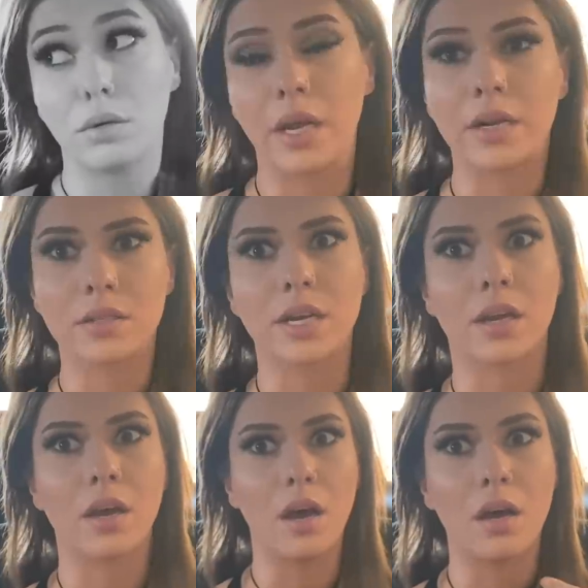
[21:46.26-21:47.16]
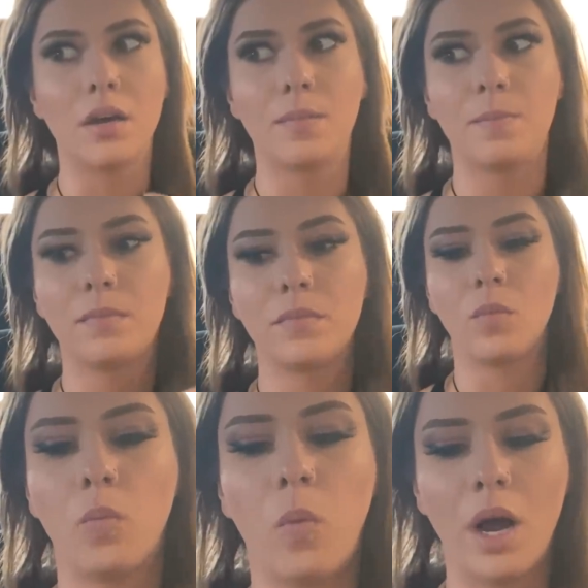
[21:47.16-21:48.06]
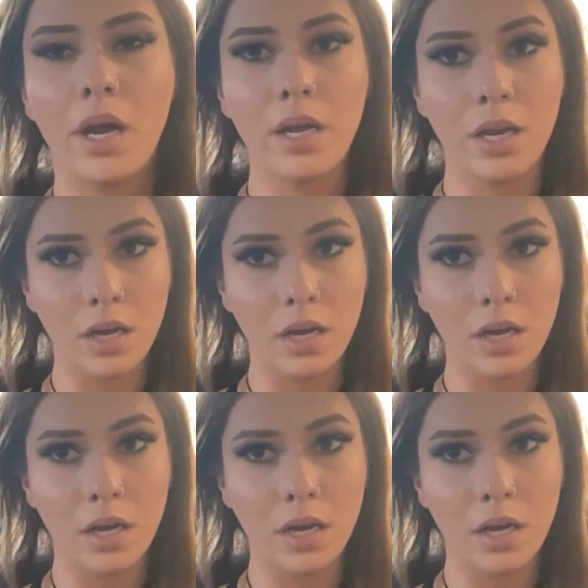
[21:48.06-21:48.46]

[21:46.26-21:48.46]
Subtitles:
And I was like, what?